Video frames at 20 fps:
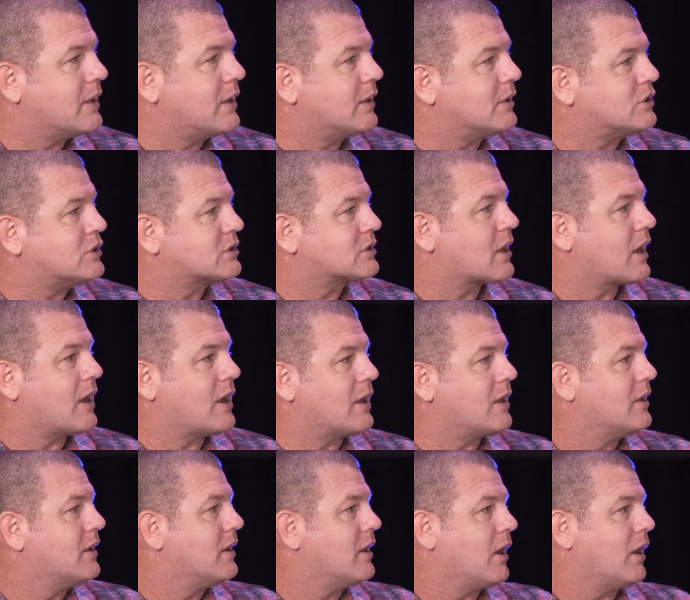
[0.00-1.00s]
and just
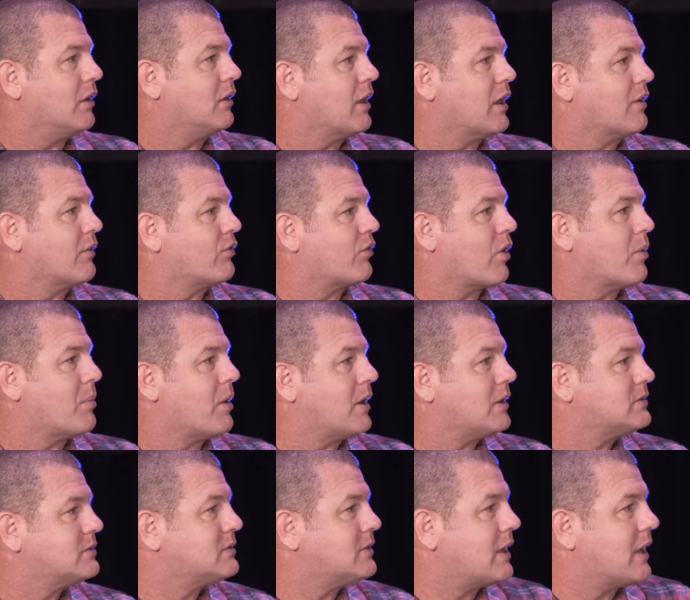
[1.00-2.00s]
got a letter from
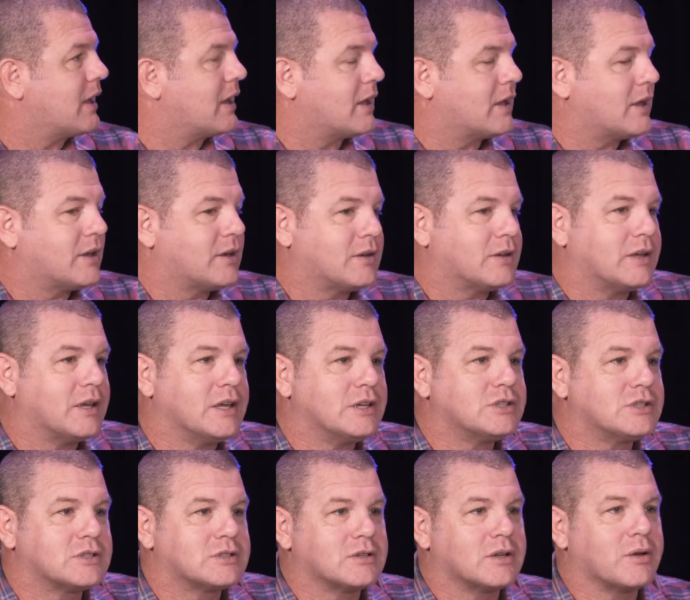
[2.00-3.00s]
us, and he
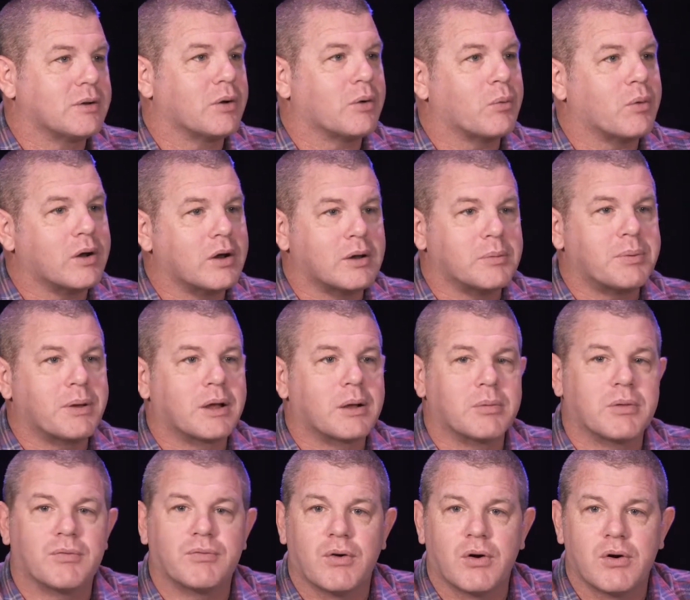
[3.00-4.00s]
just wanted to pick up
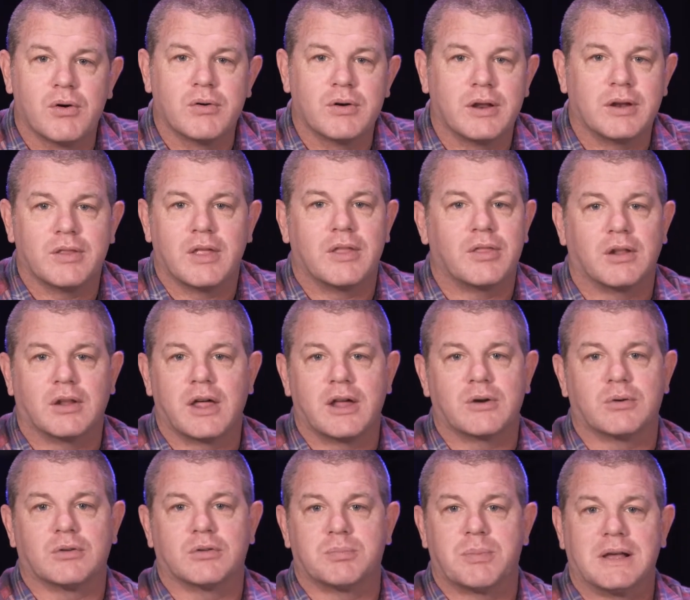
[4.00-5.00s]
the phone, and the letter
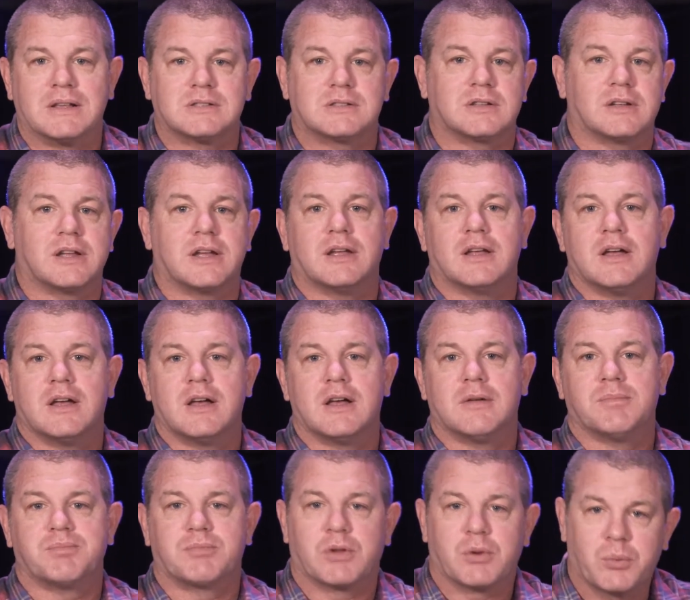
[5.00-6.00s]
was basically
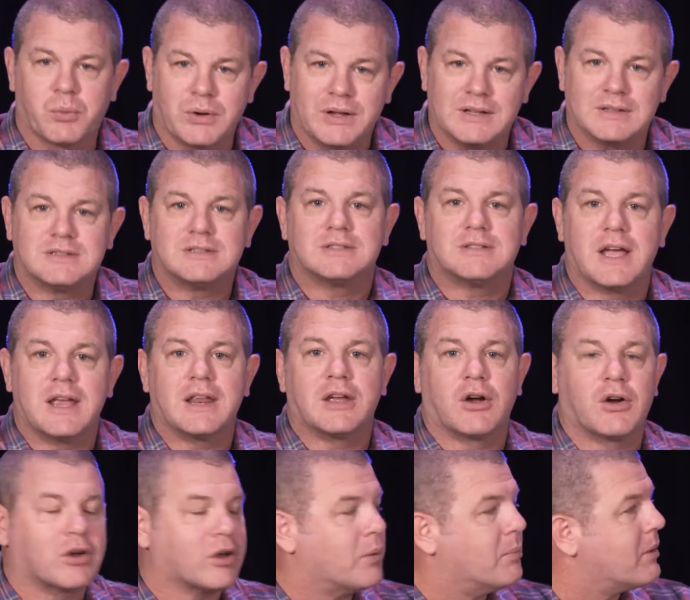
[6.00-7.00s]
reinstating
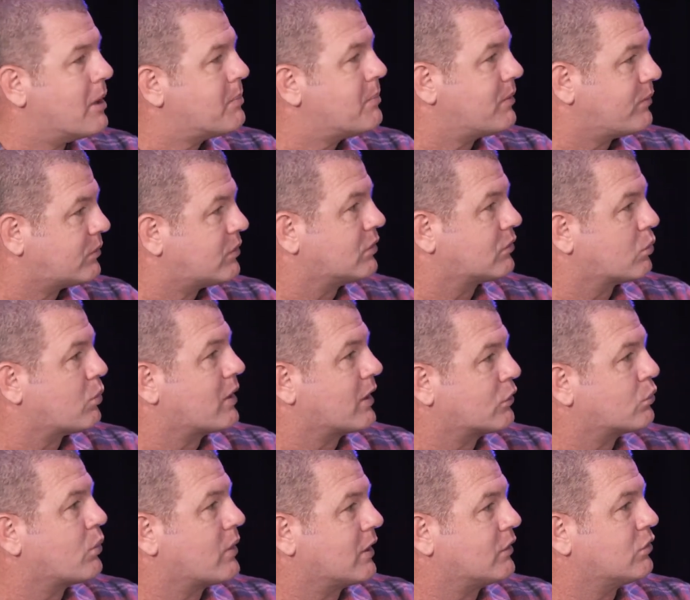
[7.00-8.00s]
our commitment to
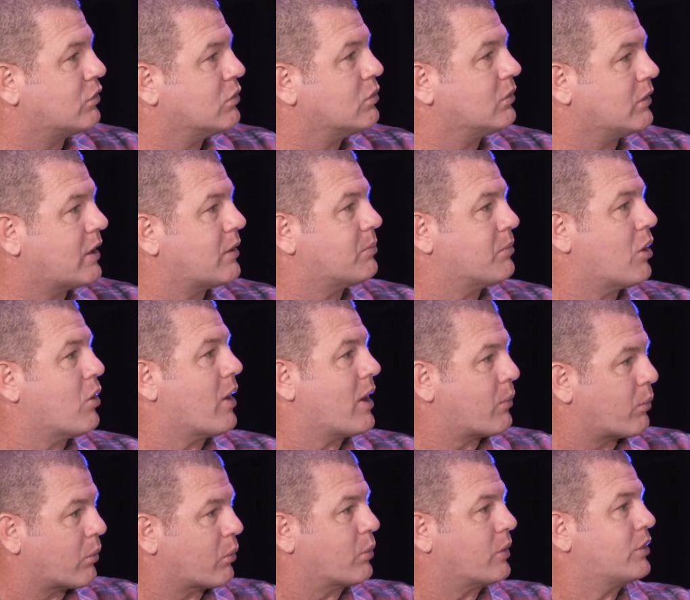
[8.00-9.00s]
2022, and let them know, hey,
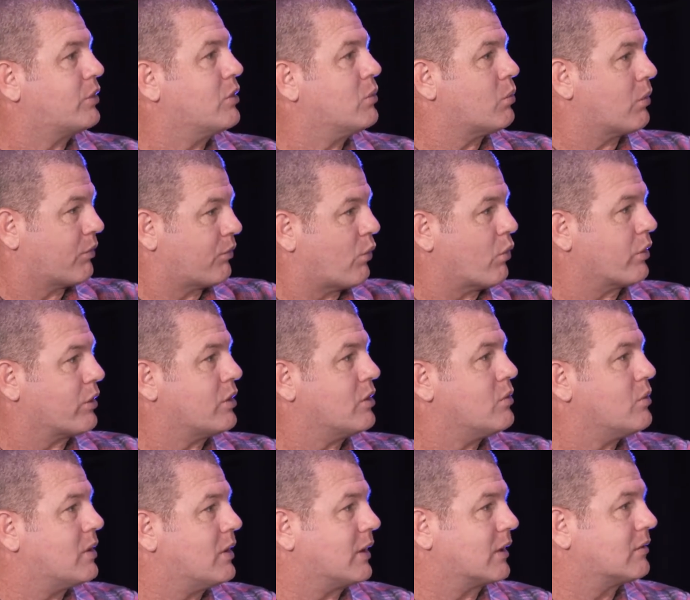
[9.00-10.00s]
we're with you, we're for
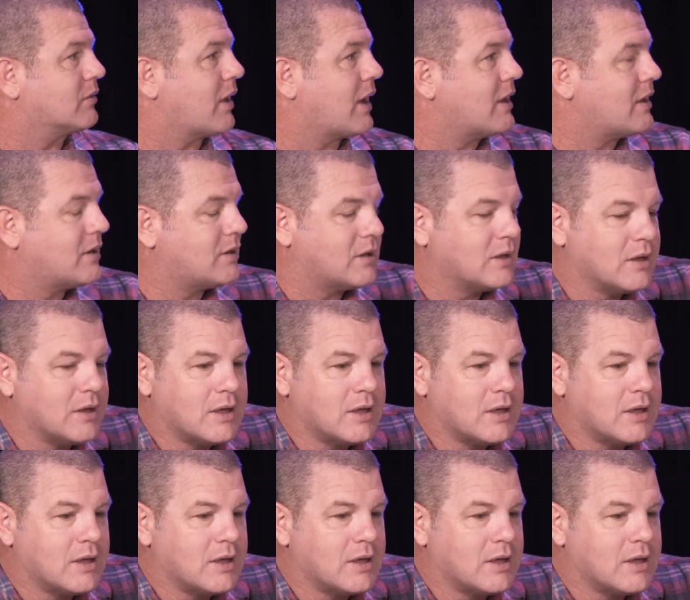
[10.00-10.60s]
you, and excited.